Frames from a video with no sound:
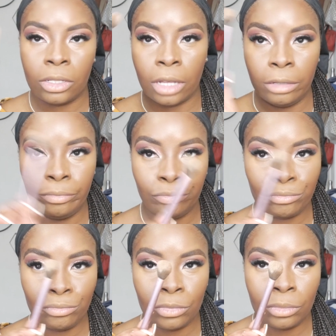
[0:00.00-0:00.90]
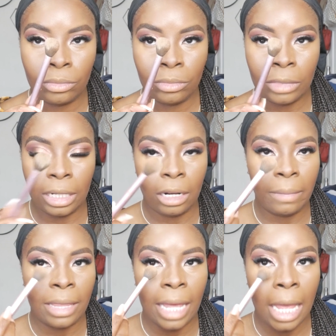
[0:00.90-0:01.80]
so a little
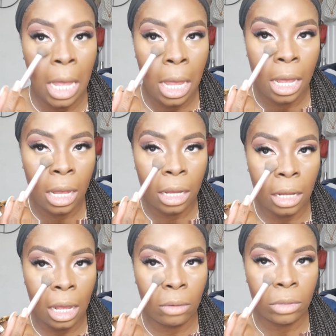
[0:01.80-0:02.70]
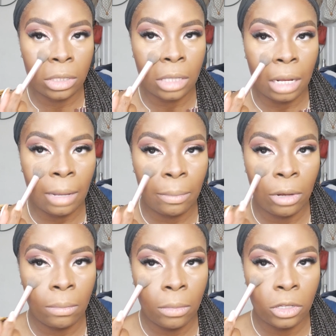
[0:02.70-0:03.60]
bit there. And I always start by
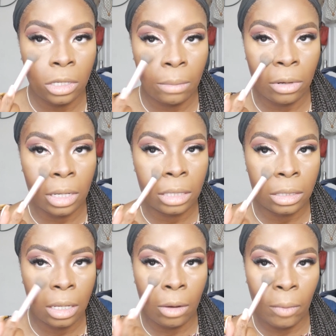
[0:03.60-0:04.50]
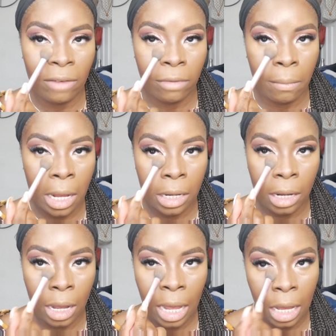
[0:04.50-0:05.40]
putting most of the product away from my
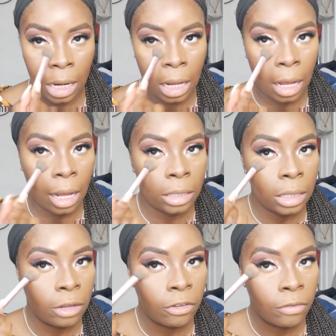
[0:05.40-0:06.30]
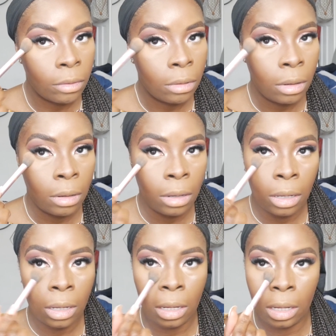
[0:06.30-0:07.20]
under eye and then going underneath,
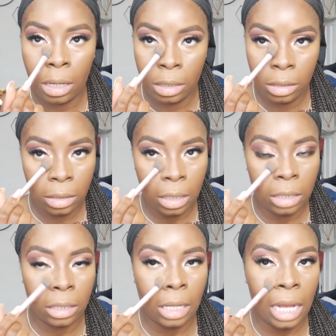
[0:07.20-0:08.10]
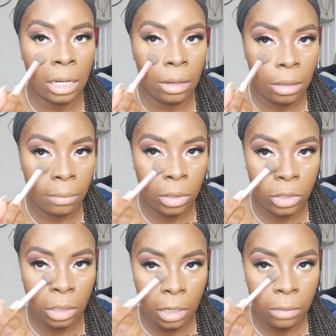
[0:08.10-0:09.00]
just so that I know I don't put
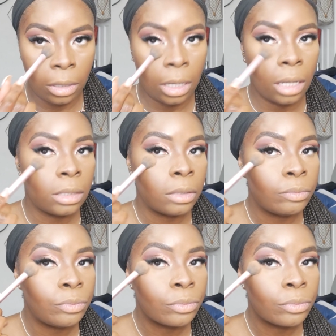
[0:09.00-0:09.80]
too much product.